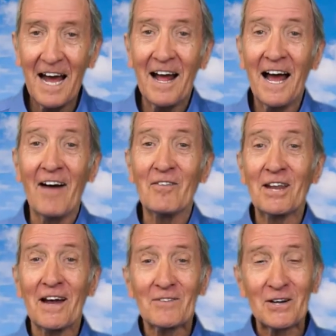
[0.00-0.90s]
And then
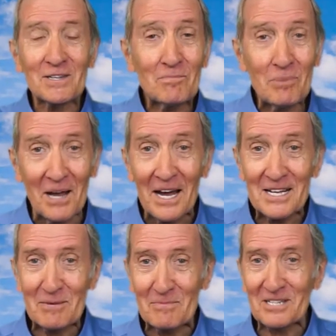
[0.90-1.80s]
I've got to play
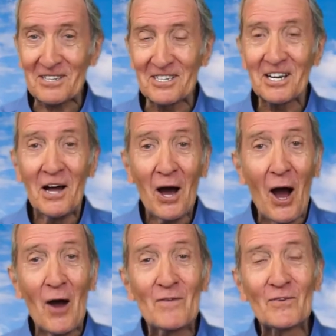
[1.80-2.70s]
the message
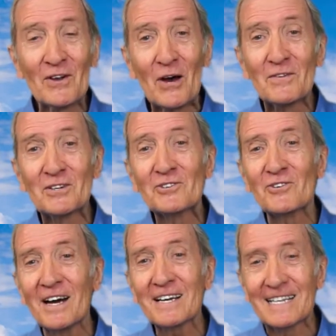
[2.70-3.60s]
over and over to
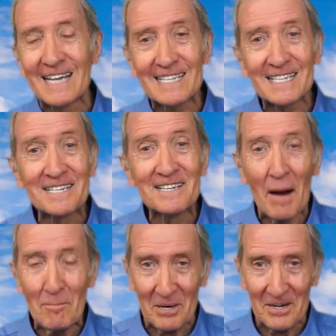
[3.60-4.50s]
try to get the
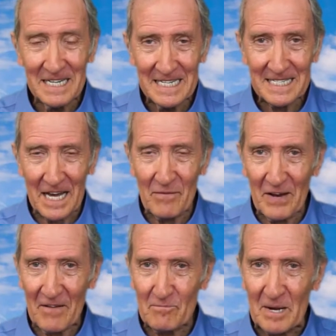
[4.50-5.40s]
number they've
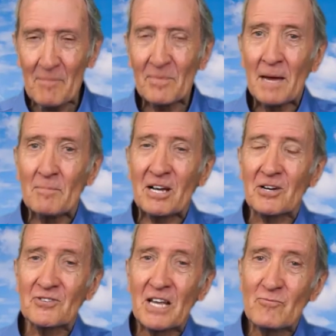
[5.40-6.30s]
left me,
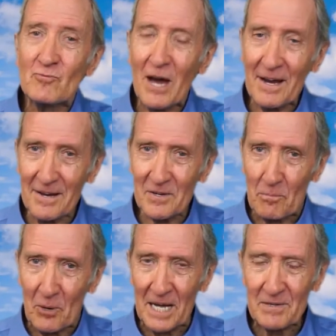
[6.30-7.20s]
because they ran out of
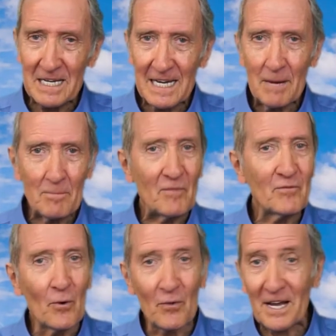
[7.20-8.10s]
breath
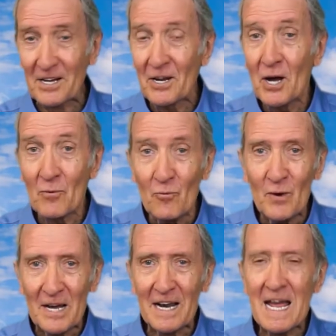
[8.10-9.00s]
before they could
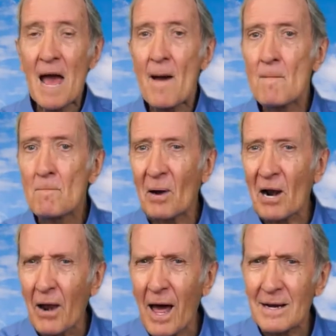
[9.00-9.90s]
really
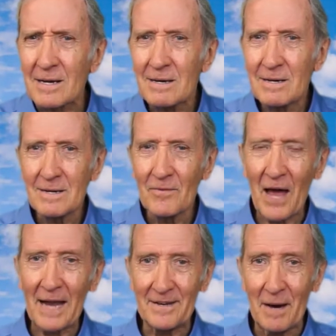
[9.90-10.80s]
plug
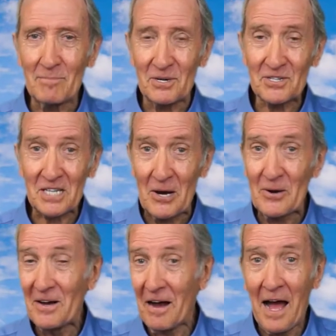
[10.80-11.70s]
that number so
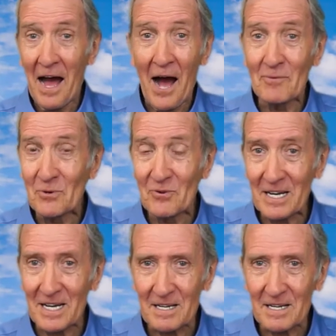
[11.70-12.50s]
I would ring it.